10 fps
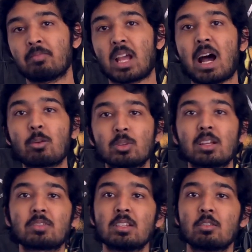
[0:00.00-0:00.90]
I would love
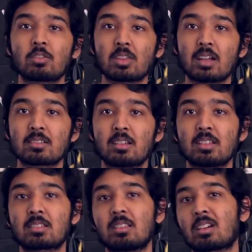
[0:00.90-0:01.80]
to hear your thoughts on
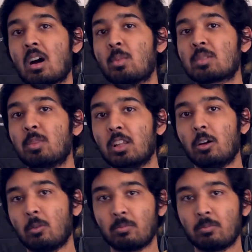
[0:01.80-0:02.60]
this in the comments below.